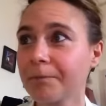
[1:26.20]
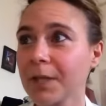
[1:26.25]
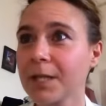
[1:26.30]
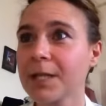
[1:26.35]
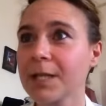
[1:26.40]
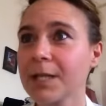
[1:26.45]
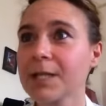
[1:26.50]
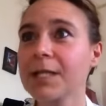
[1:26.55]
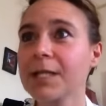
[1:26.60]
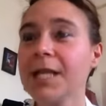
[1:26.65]

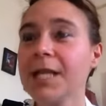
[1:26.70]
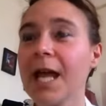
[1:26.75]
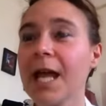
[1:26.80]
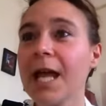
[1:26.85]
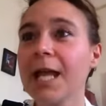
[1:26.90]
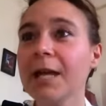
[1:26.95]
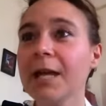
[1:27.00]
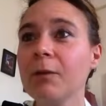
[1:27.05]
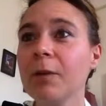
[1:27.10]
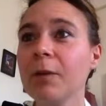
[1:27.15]

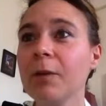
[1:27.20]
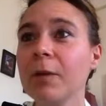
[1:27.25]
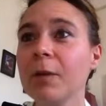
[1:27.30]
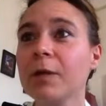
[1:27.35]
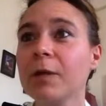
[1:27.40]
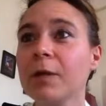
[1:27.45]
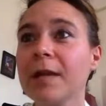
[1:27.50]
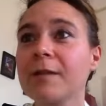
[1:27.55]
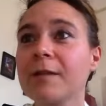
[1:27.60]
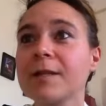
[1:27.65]
Today we will
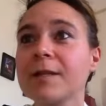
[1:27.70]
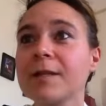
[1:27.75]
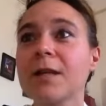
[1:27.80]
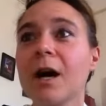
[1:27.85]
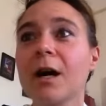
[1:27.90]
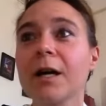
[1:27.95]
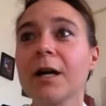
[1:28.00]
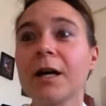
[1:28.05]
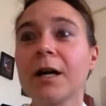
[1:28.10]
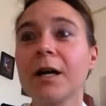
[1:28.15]
hear the
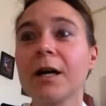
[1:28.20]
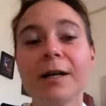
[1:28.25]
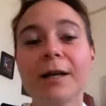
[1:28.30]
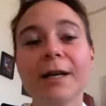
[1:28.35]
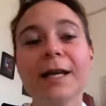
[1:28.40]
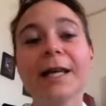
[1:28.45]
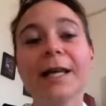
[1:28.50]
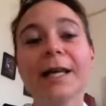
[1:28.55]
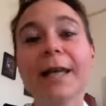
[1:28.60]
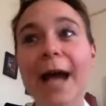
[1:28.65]
saga
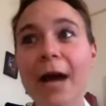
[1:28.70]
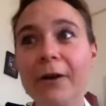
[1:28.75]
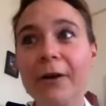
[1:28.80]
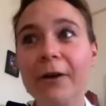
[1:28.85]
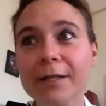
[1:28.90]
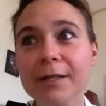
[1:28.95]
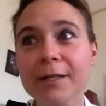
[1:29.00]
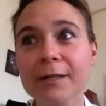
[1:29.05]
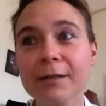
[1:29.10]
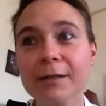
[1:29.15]

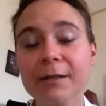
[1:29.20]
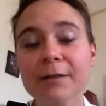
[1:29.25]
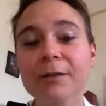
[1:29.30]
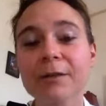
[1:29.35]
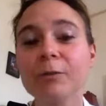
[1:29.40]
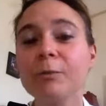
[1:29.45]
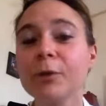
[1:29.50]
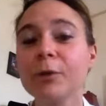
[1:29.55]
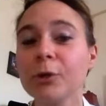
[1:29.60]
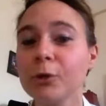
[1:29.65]
Garrett the
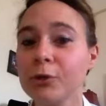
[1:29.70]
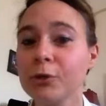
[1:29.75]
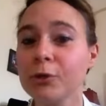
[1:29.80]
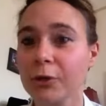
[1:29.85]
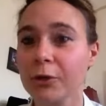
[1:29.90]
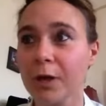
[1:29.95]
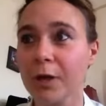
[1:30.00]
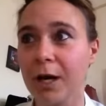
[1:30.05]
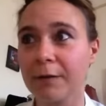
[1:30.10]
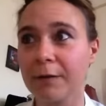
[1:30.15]
Blue
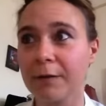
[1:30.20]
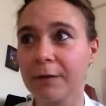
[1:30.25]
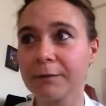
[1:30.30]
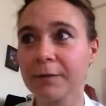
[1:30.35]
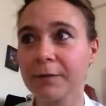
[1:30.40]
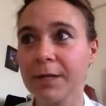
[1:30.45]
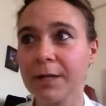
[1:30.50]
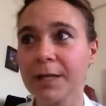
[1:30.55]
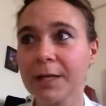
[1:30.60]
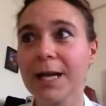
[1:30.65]
Giraffe,
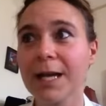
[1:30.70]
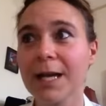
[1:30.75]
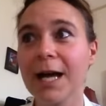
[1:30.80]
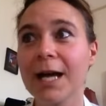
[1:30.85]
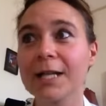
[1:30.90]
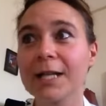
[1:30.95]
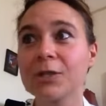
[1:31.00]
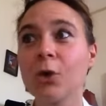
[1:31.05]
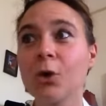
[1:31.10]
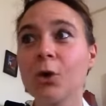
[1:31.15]
a
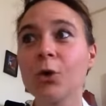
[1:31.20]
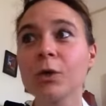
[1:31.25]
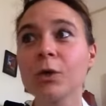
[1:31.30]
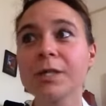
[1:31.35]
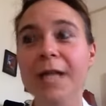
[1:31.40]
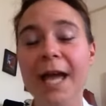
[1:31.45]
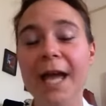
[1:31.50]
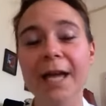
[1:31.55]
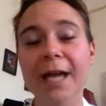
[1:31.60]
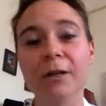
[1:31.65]
tall
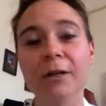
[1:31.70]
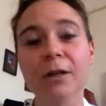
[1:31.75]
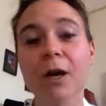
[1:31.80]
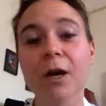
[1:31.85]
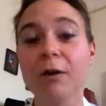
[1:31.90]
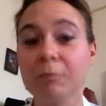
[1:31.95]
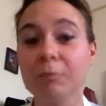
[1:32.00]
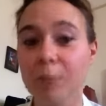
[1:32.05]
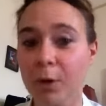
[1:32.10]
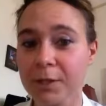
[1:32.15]
tale
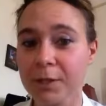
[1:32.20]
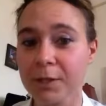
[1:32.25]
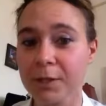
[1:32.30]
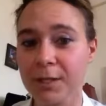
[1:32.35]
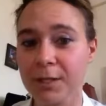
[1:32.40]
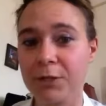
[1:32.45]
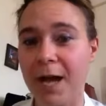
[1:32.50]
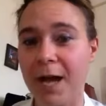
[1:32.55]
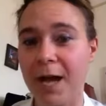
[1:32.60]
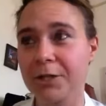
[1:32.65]
of modern
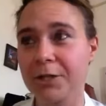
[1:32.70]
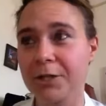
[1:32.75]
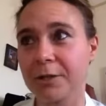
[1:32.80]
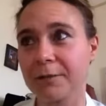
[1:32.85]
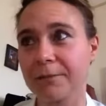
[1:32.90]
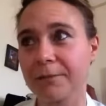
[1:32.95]
distraction.